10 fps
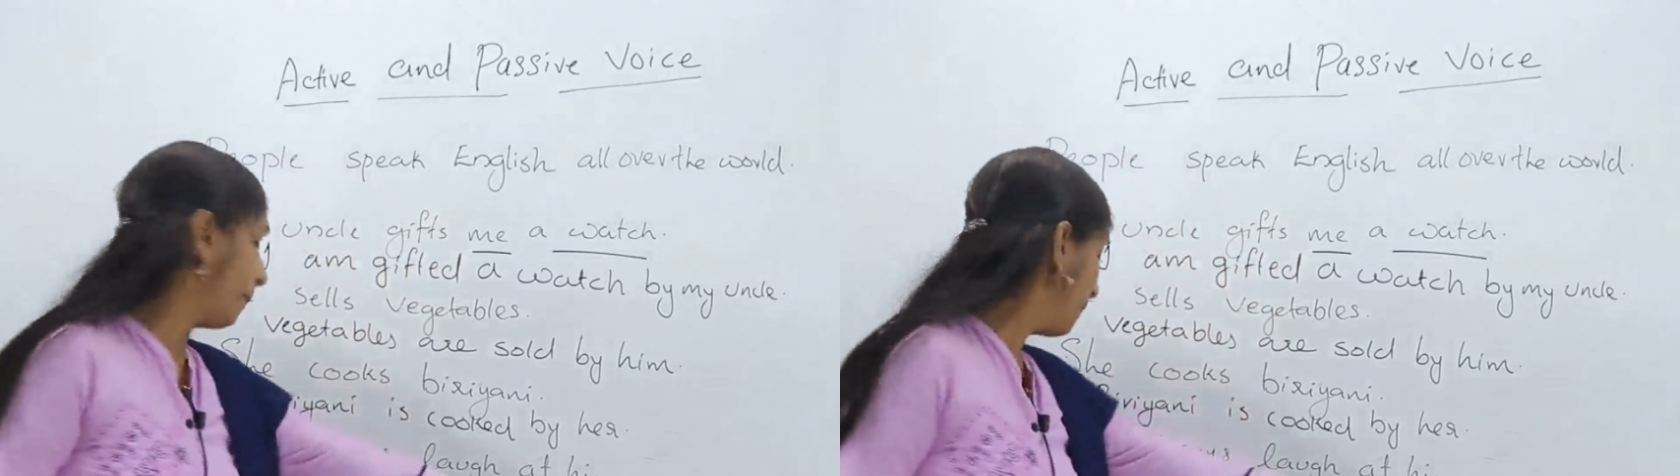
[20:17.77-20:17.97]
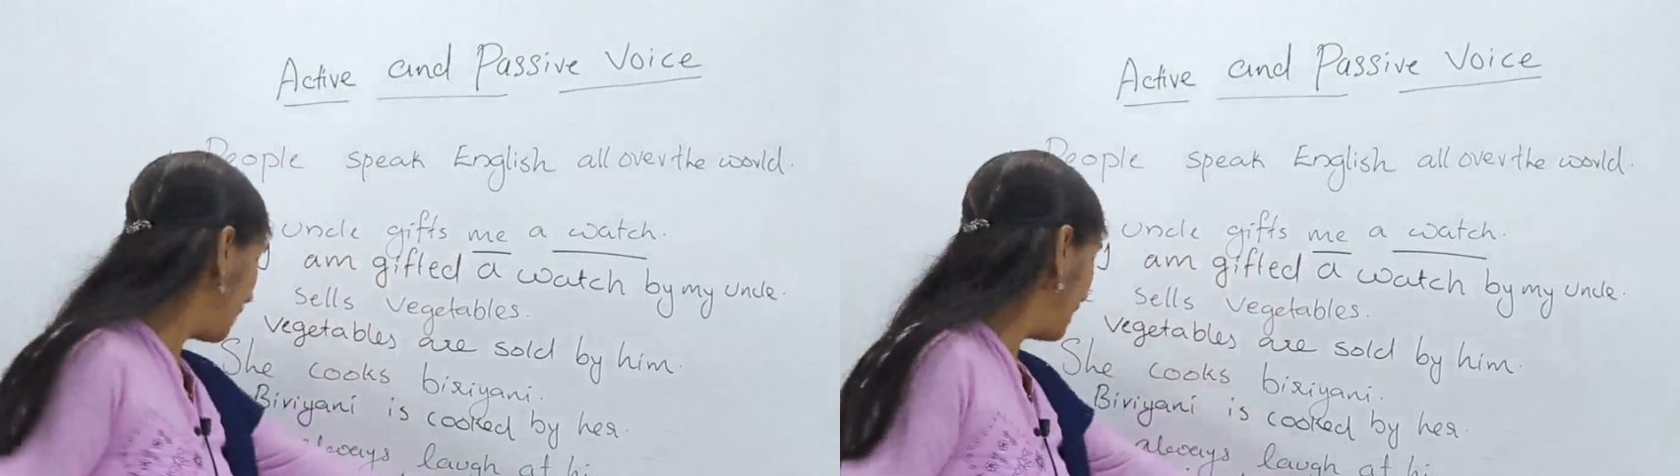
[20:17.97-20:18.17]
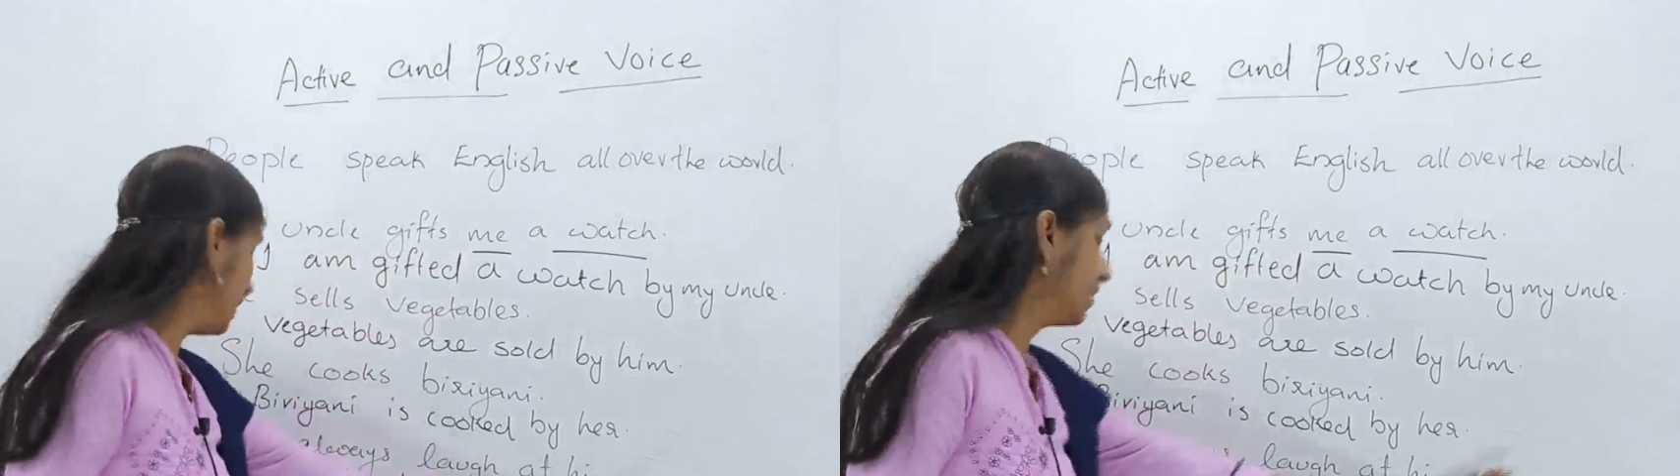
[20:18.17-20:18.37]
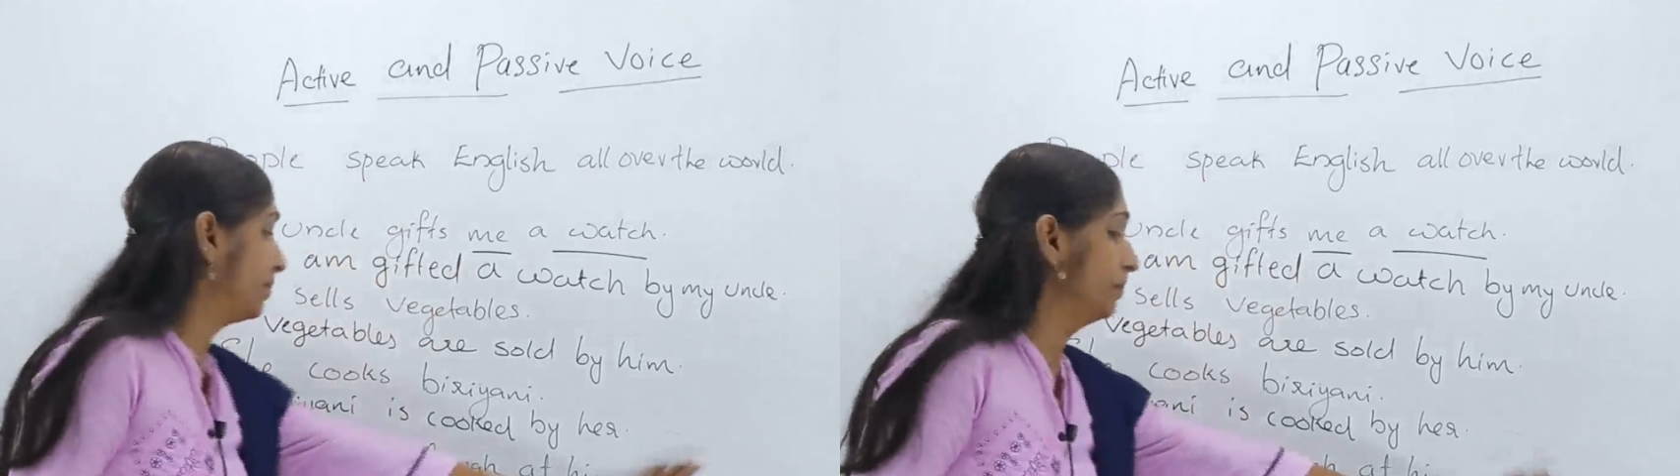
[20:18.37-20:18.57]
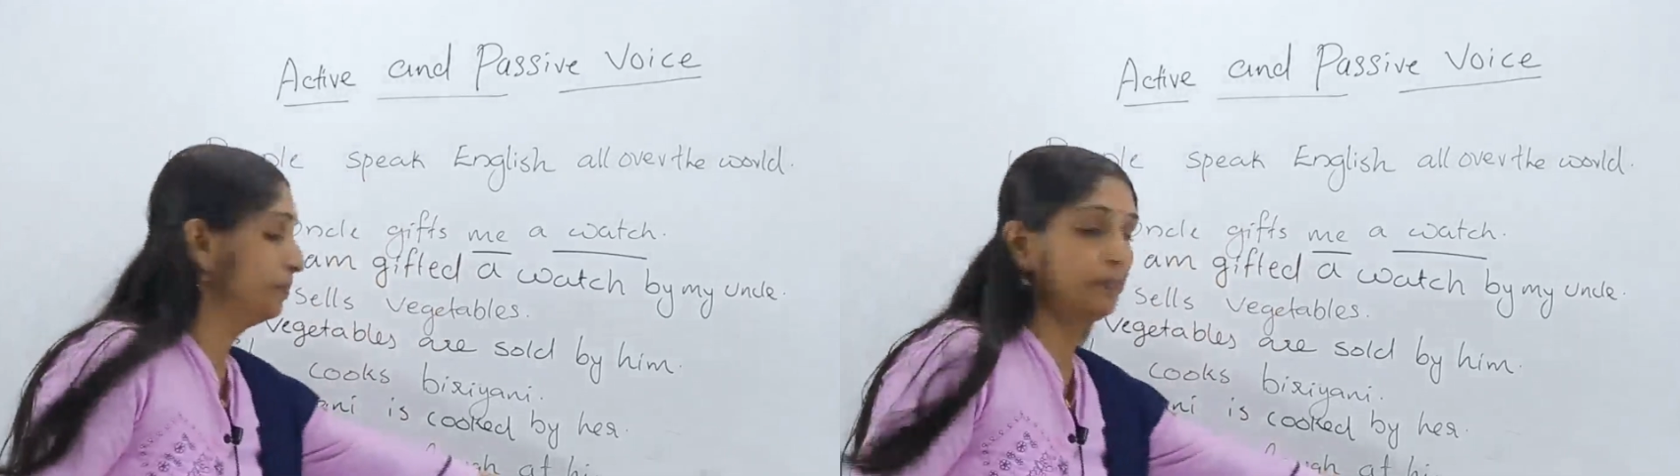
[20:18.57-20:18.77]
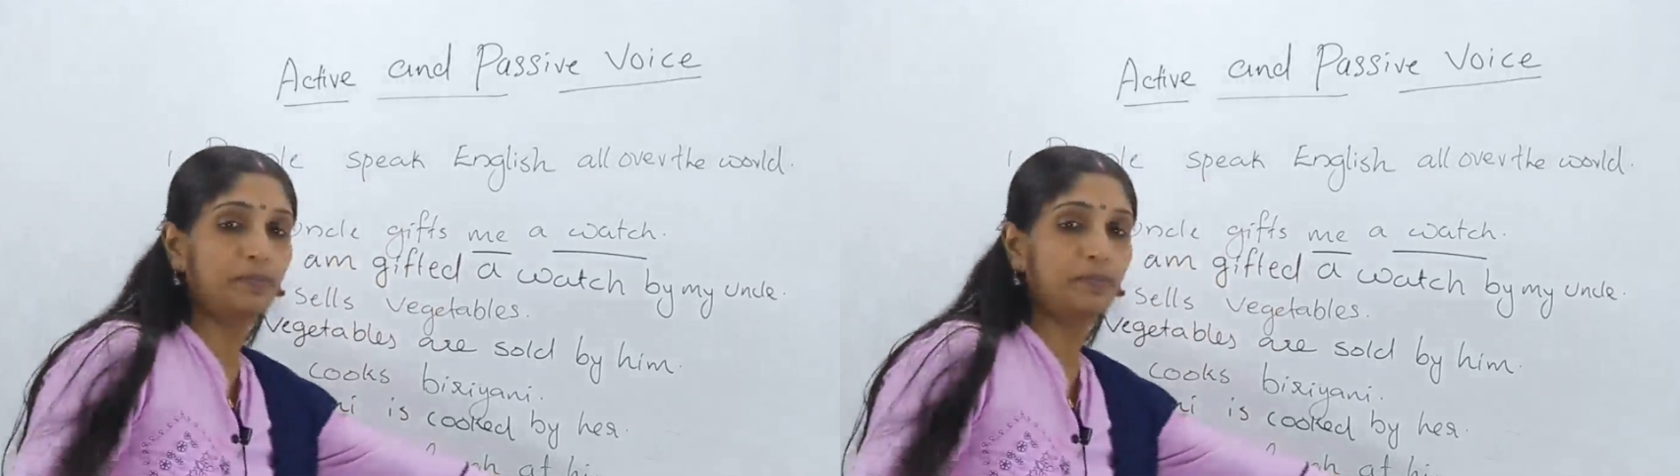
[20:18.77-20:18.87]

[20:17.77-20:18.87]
by them.